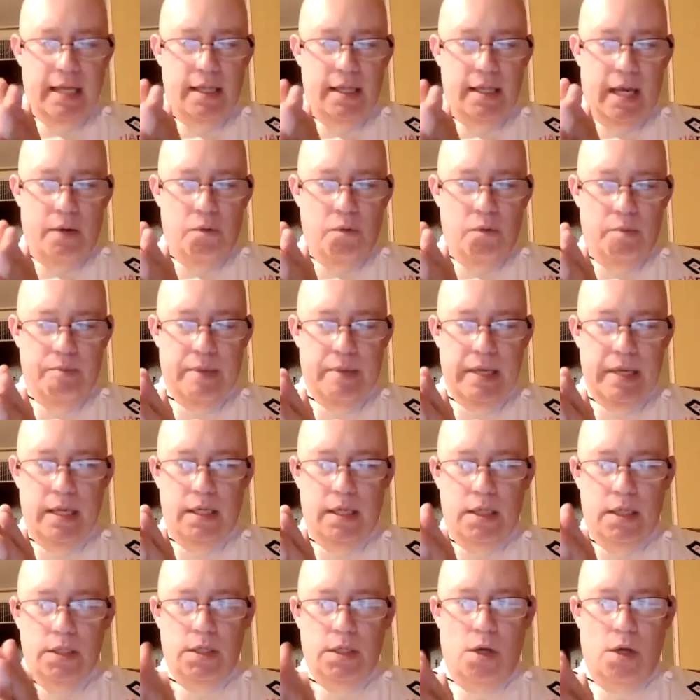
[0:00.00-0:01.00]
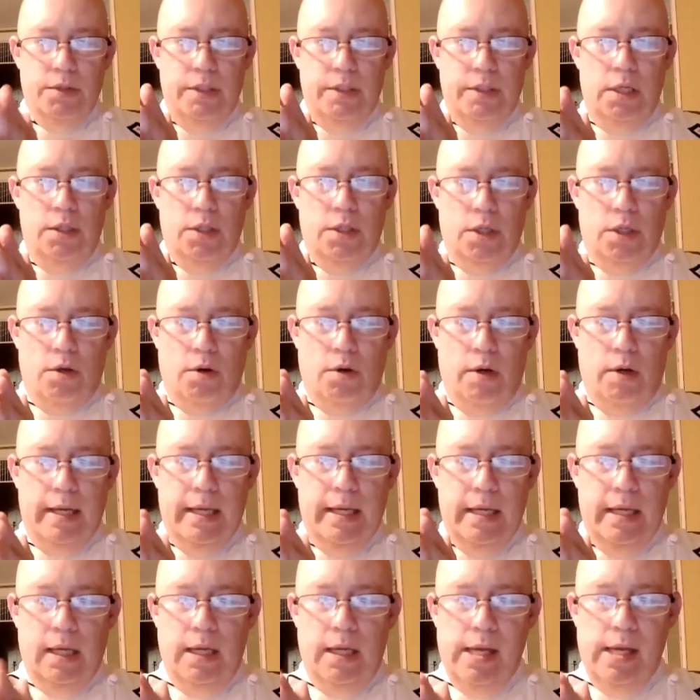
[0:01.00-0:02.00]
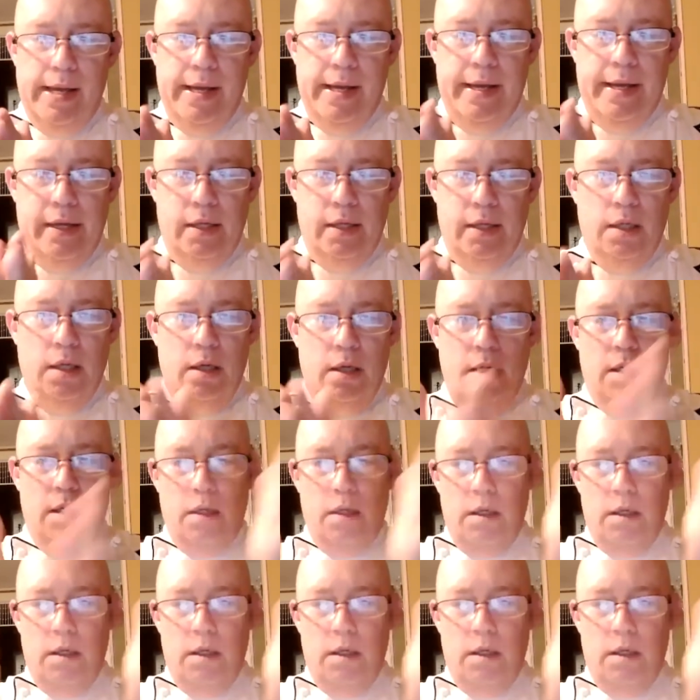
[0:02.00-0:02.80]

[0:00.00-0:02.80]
day, they will be an associate degree in